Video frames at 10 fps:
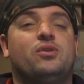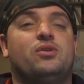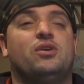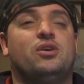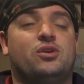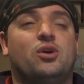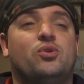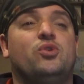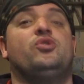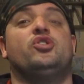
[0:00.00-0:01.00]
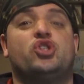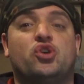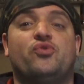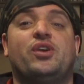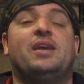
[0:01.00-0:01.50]
Goku
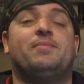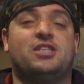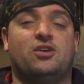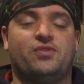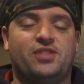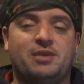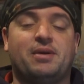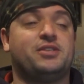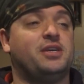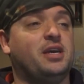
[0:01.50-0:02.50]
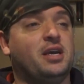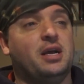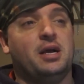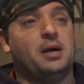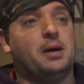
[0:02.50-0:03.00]
discovering himself. Think about it.
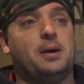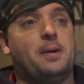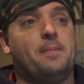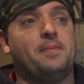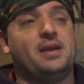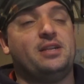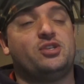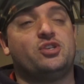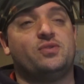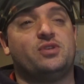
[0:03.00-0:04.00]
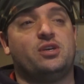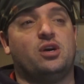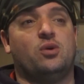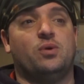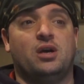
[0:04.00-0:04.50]
He discovers like,
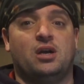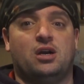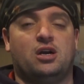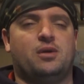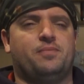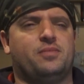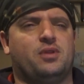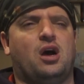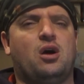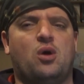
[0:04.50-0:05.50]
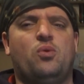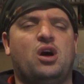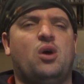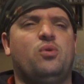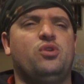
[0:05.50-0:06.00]
oh, I
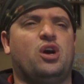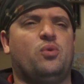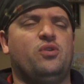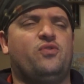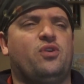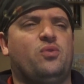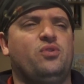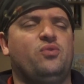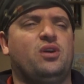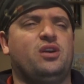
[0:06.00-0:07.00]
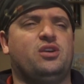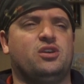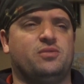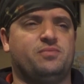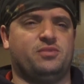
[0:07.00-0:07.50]
want to like
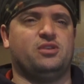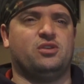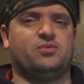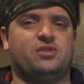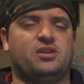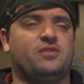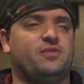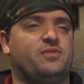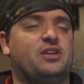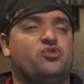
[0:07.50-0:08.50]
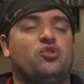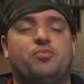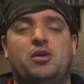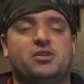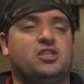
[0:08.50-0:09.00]
get stronger
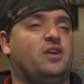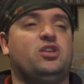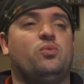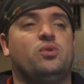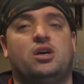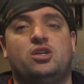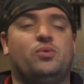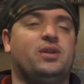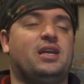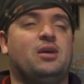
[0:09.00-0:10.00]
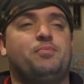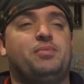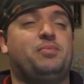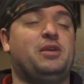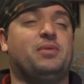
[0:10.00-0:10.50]
by myself. I don't want to help
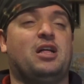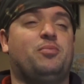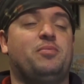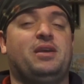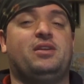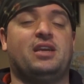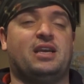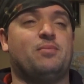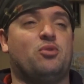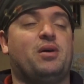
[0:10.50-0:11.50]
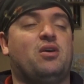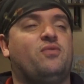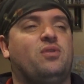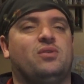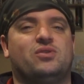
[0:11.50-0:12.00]
people helping me get more
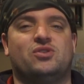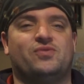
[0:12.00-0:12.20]
powerful and all that stuff.